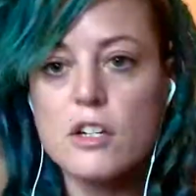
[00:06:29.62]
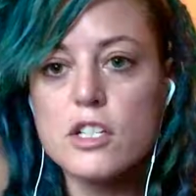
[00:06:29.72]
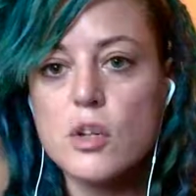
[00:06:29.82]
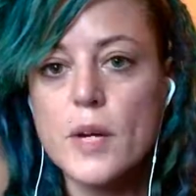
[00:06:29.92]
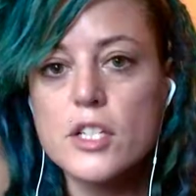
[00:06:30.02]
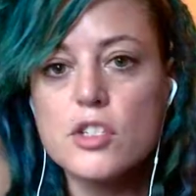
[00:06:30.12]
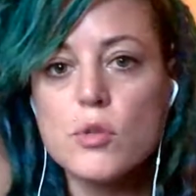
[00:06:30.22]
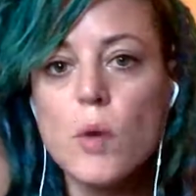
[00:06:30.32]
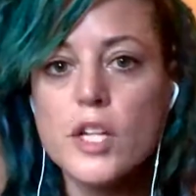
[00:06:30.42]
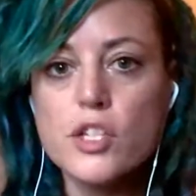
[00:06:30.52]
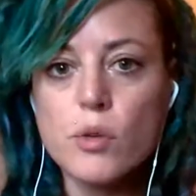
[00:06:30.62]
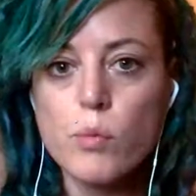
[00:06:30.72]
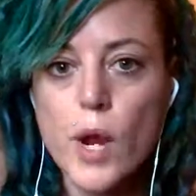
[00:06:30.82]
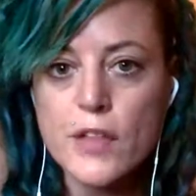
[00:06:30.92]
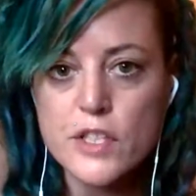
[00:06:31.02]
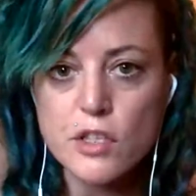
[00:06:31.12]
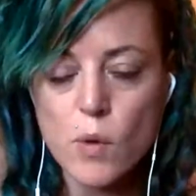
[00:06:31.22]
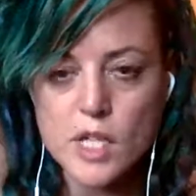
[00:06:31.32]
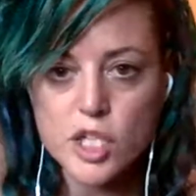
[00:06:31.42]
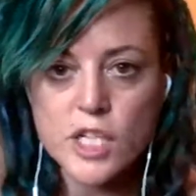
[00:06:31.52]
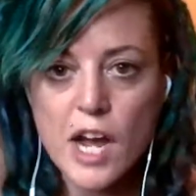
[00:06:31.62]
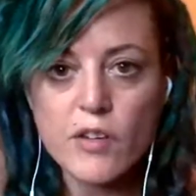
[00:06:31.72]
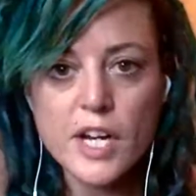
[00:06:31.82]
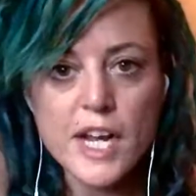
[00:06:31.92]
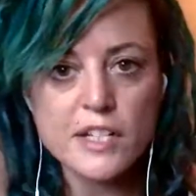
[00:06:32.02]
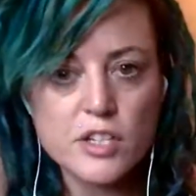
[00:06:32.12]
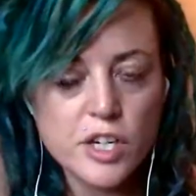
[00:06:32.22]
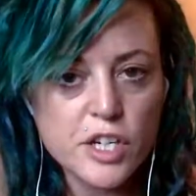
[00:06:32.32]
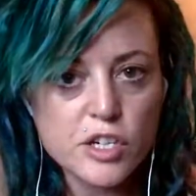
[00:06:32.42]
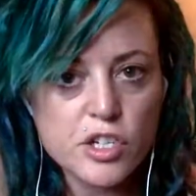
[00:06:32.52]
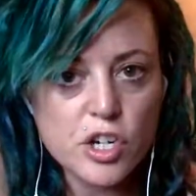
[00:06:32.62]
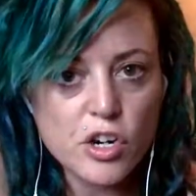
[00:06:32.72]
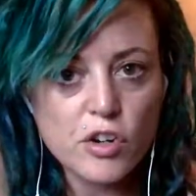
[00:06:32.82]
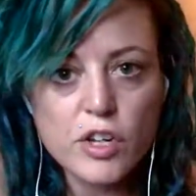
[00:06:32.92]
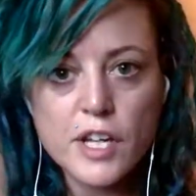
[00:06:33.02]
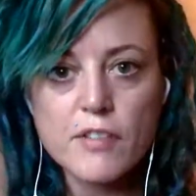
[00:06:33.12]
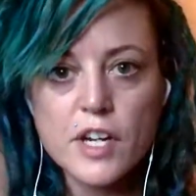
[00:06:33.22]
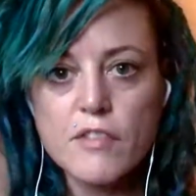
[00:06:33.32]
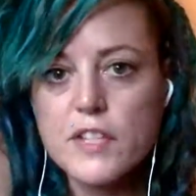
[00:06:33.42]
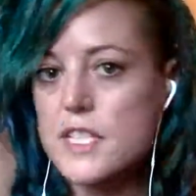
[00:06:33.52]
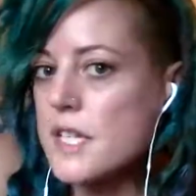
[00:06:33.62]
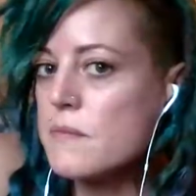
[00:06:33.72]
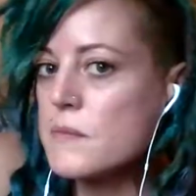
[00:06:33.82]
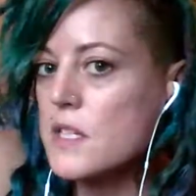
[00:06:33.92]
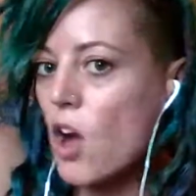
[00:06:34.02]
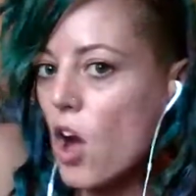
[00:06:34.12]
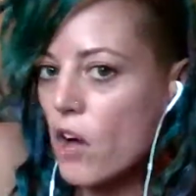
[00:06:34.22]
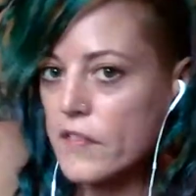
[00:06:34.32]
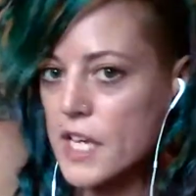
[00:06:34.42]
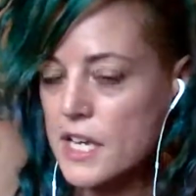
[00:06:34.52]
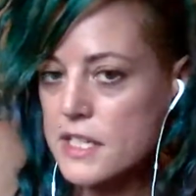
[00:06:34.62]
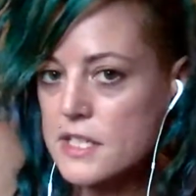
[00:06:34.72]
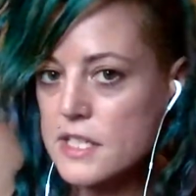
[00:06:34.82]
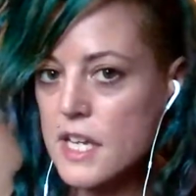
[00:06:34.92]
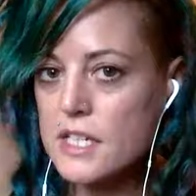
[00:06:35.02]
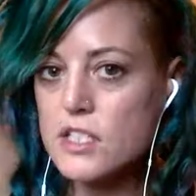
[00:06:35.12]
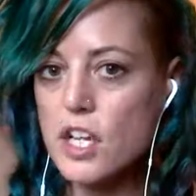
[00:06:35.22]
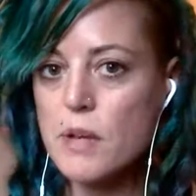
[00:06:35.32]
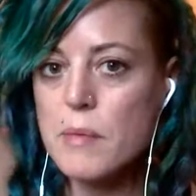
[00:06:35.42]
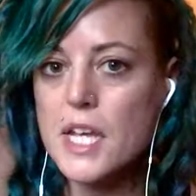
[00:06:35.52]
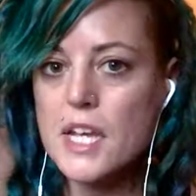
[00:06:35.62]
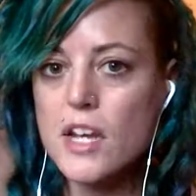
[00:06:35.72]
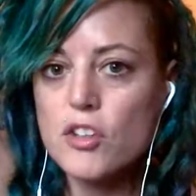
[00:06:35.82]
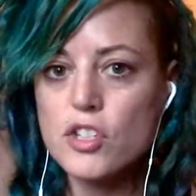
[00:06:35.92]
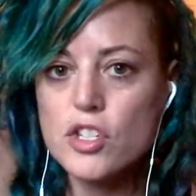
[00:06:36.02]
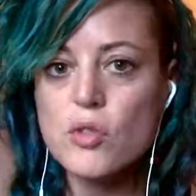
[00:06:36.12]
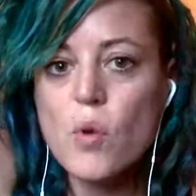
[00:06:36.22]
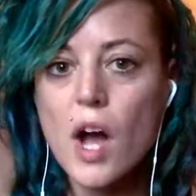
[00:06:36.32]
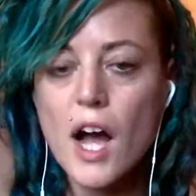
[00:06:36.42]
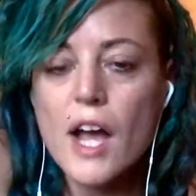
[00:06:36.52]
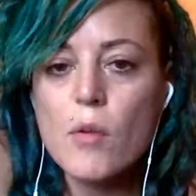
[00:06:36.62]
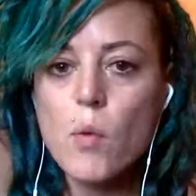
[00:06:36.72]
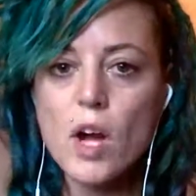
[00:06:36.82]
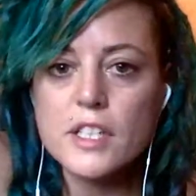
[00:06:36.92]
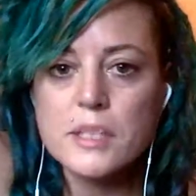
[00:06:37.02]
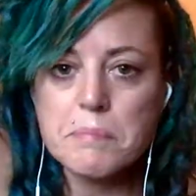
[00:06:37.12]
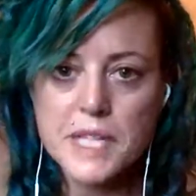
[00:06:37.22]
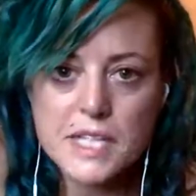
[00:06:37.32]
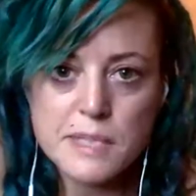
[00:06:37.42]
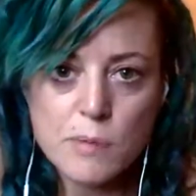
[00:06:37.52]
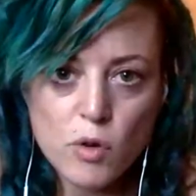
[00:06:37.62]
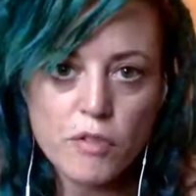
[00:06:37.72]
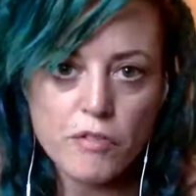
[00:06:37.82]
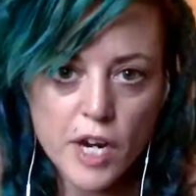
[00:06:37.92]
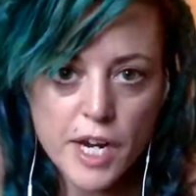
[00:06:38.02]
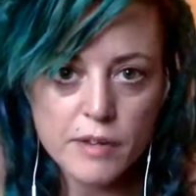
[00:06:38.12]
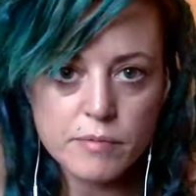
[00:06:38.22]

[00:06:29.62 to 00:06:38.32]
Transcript: So I do want you to write this question down and answer it in your journal, even if it seems obvious. And it's going to be, do I want to be smoke-free?